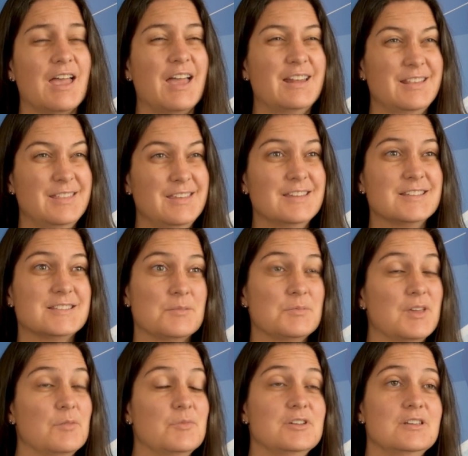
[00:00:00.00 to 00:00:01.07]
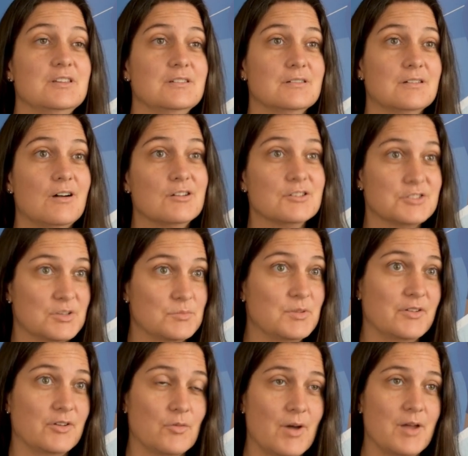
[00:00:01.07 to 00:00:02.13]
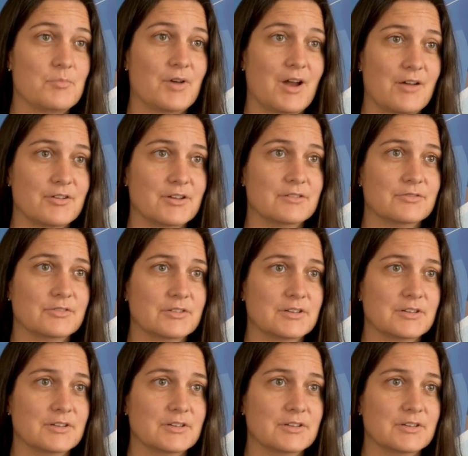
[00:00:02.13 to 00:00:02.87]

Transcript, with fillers: and I think it's something we all should be quite proud of.